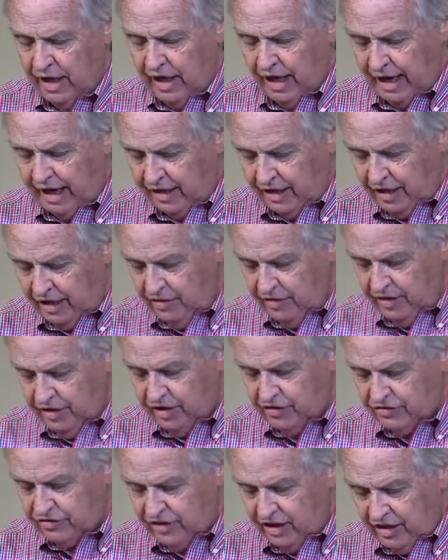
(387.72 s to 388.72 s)
And in
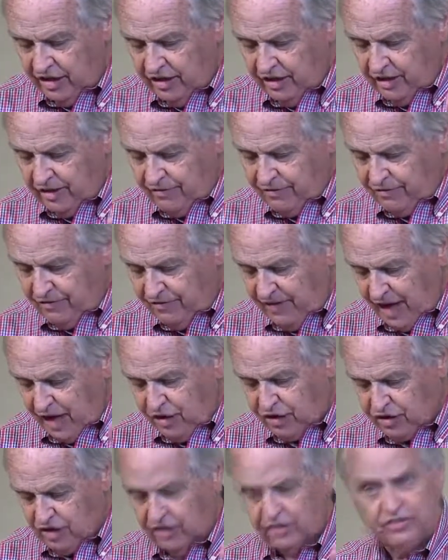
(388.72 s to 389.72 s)
this
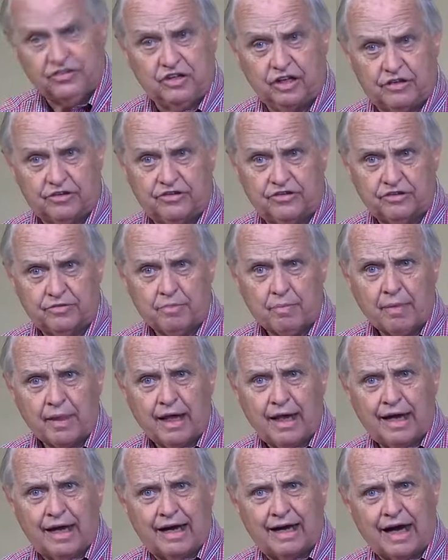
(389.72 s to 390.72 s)
faithlessness,"
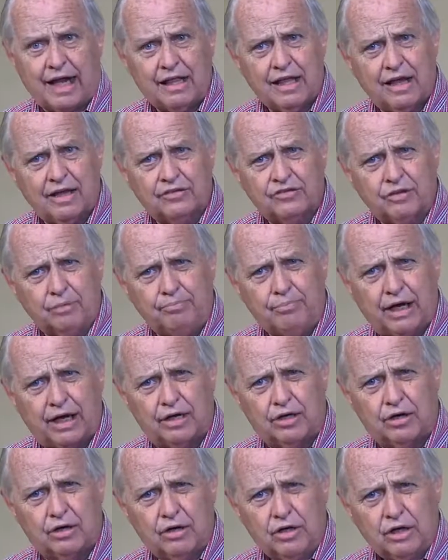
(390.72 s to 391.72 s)
and I think it's a
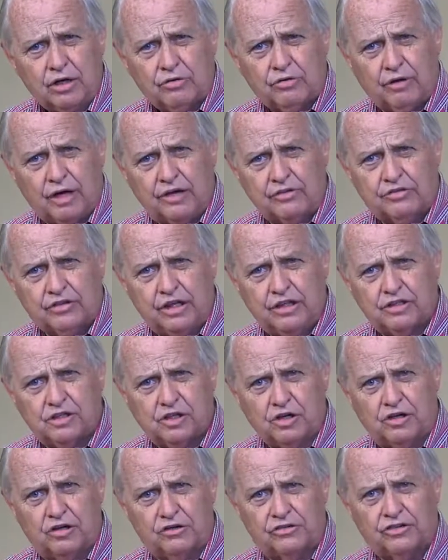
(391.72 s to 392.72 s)
better
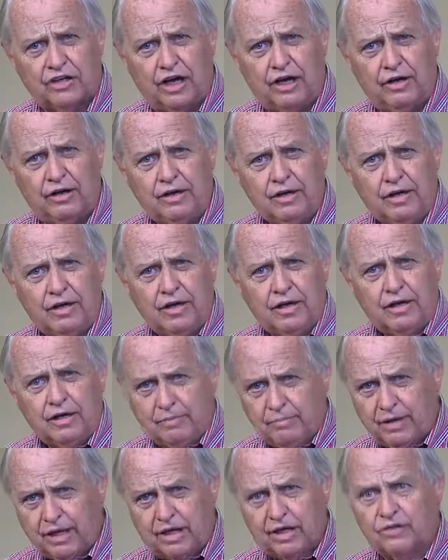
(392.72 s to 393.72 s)
translation to say,
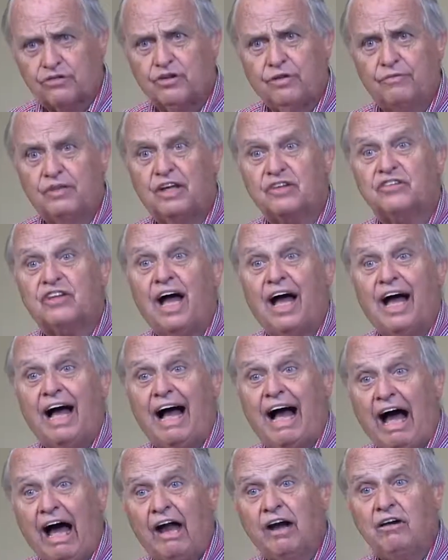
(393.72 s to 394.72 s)
because of this
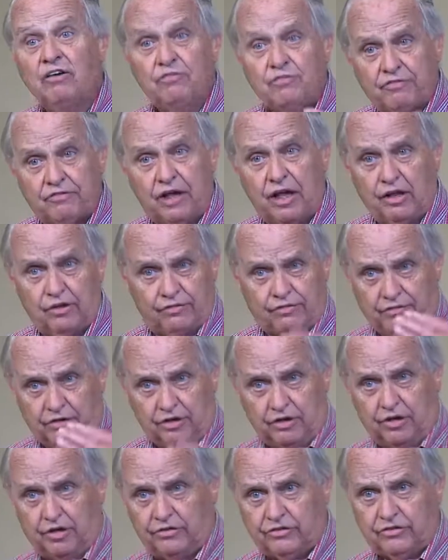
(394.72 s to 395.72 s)

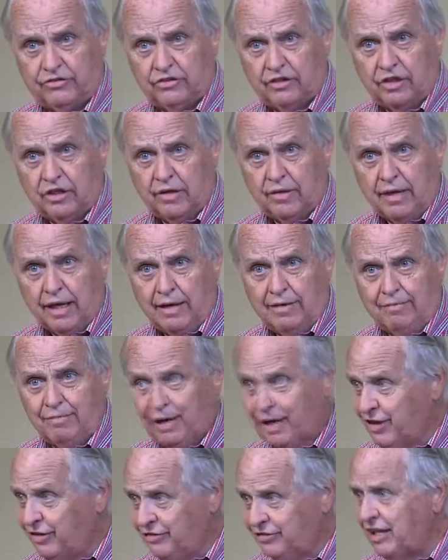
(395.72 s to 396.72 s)
unfaithfulness,
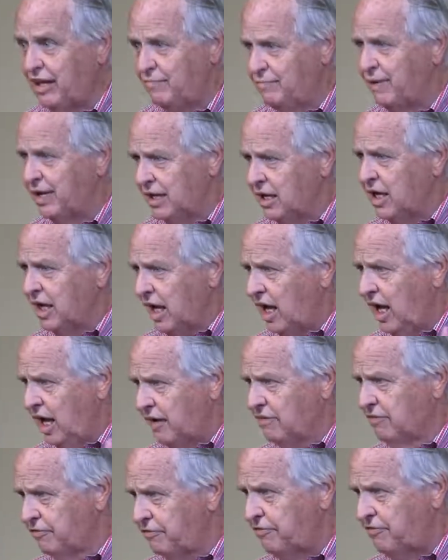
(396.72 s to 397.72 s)
because they've been
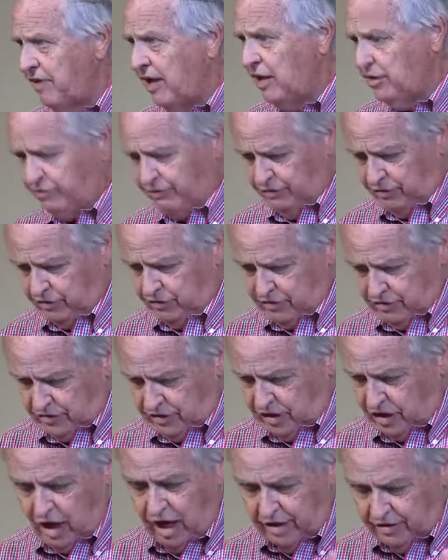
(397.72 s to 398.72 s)
unfaithful
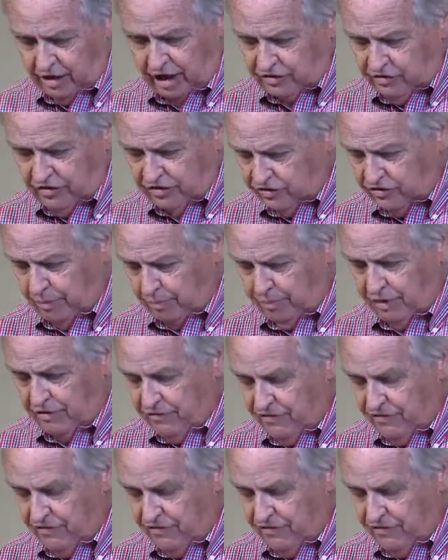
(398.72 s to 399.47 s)
to God, not just simply